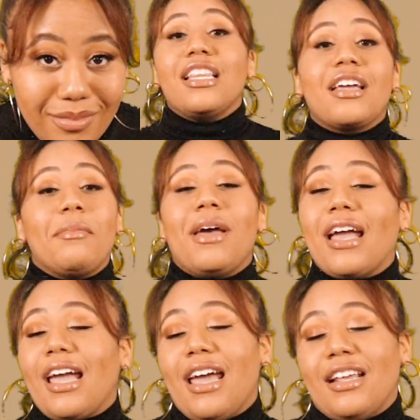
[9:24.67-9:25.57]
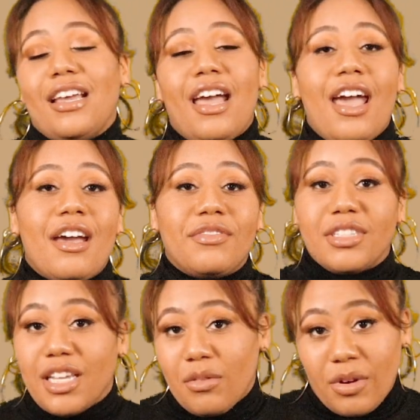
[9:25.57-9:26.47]
Looking back at it,
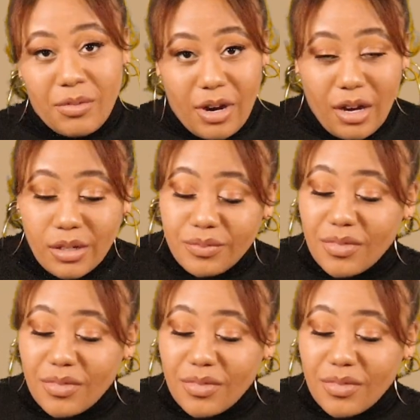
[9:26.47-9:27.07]
everything went wrong.